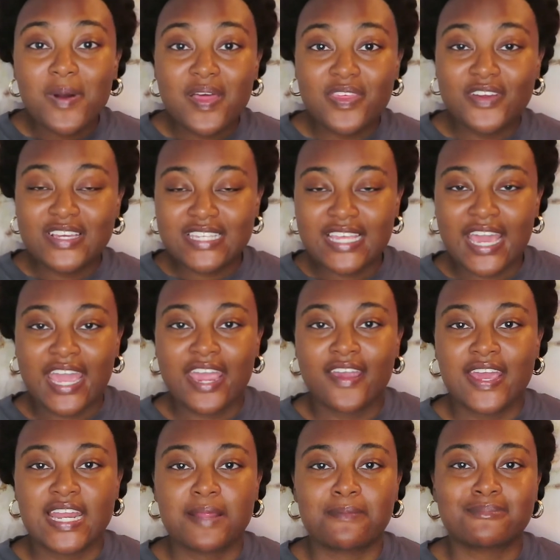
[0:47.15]
weather is here
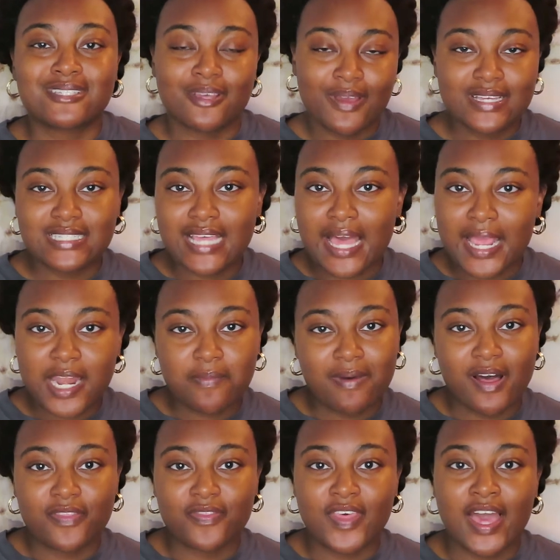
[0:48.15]
and I'm so excited
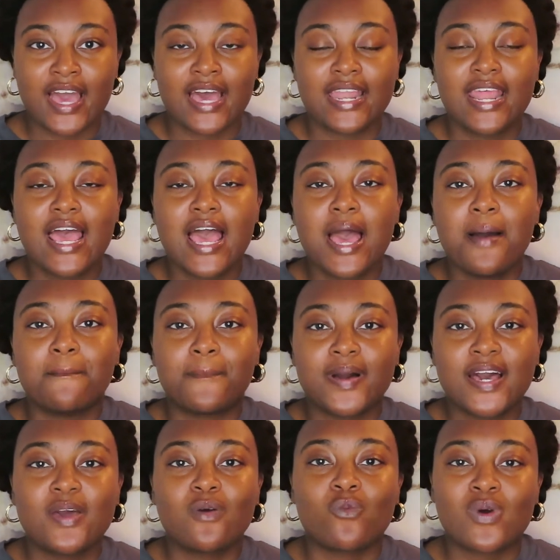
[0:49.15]
about that,
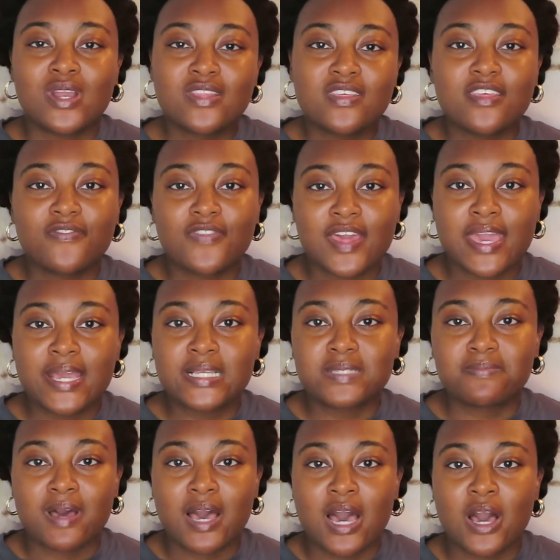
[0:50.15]
but one of the things
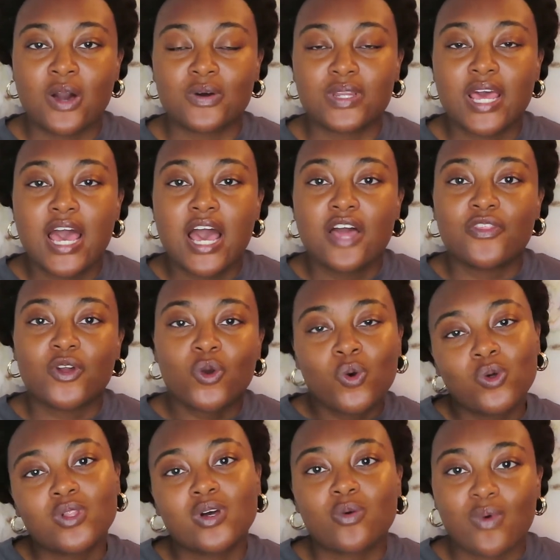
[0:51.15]
about the
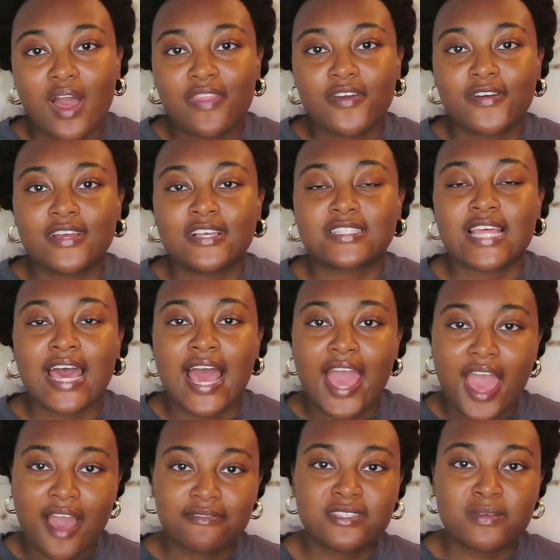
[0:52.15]
cooler weather is that I
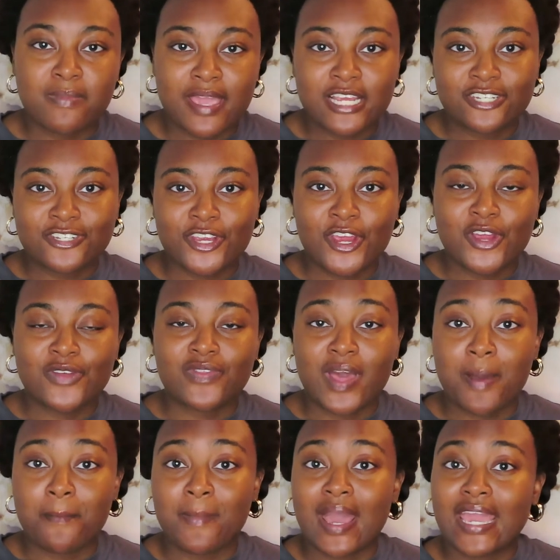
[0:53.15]
have to make sure
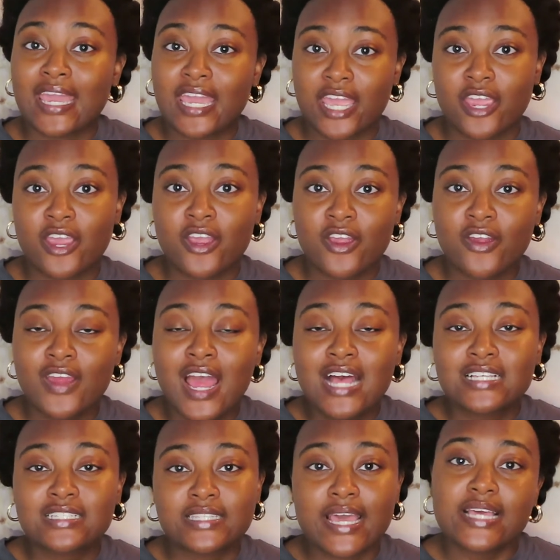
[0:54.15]
that my hair
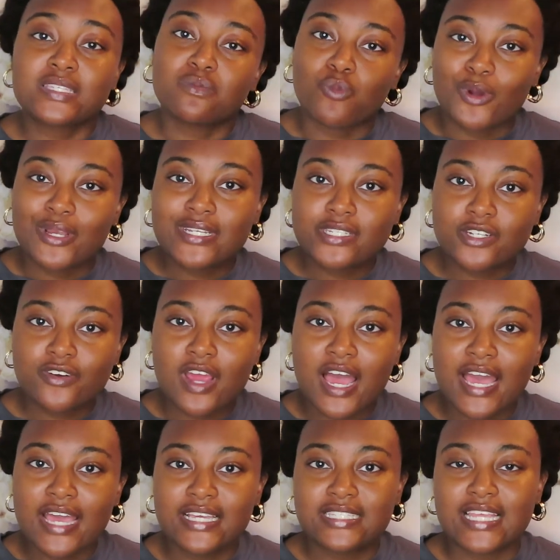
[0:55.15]
stays
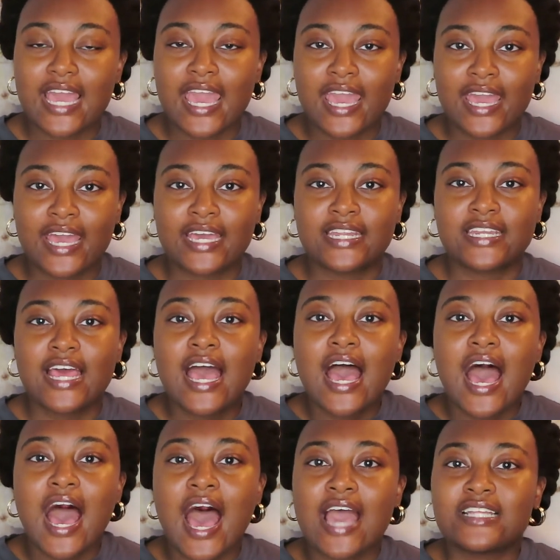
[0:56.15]
moisturized, and
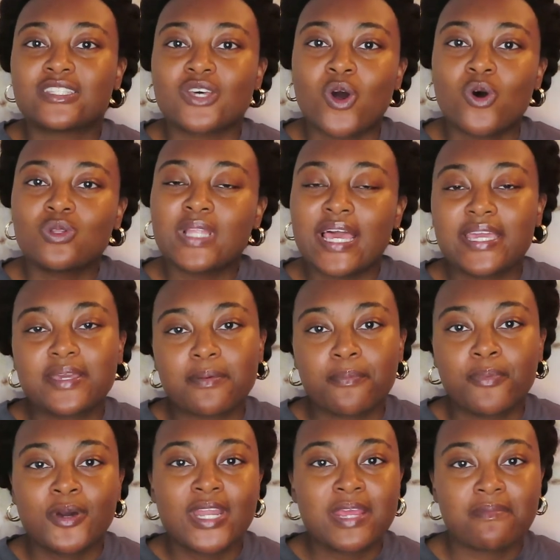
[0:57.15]
I don't like
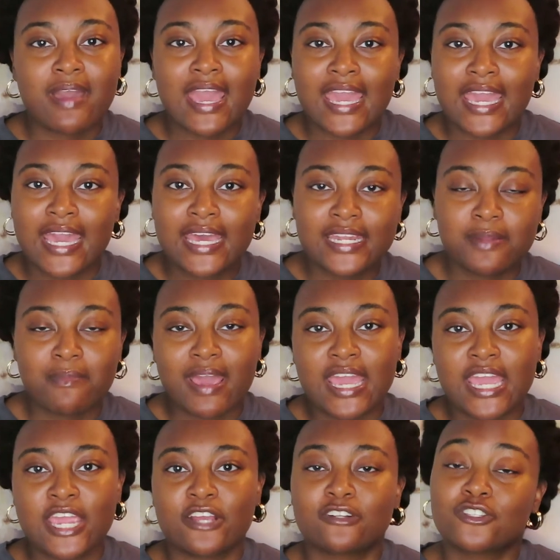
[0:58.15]
putting my hand in my
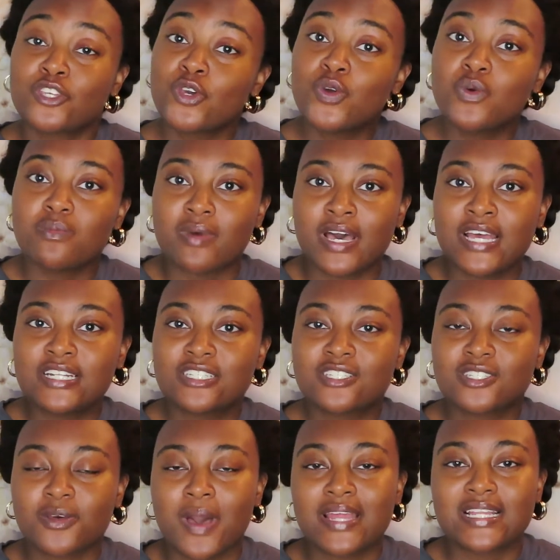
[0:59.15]
hair too much,
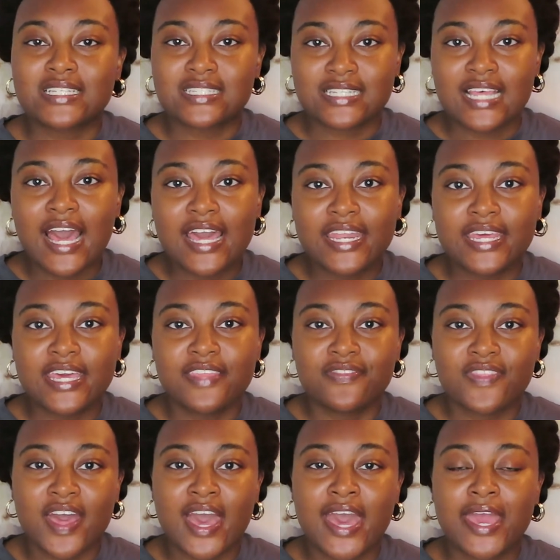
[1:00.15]
so I
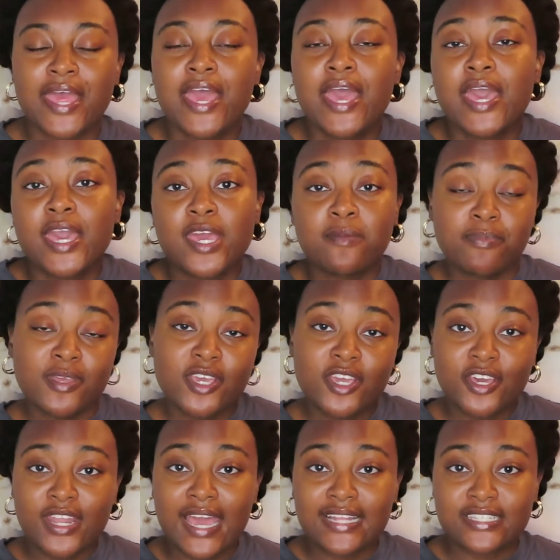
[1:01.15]
decided that it'd be a
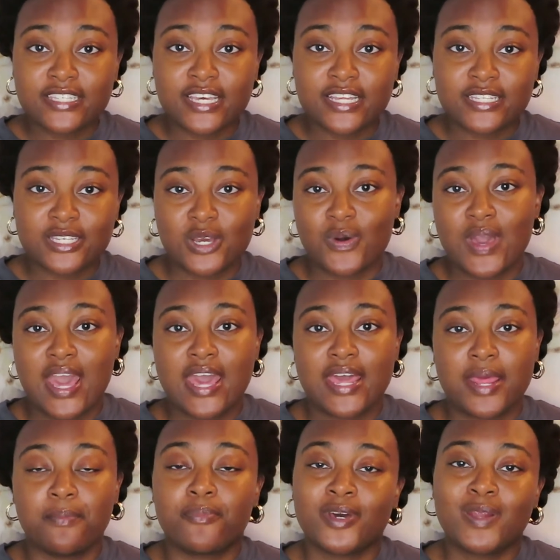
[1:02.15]
good idea to go
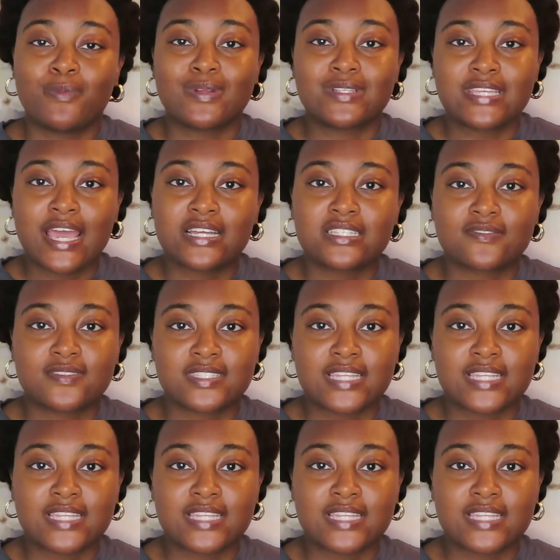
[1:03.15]
ahead and put a protective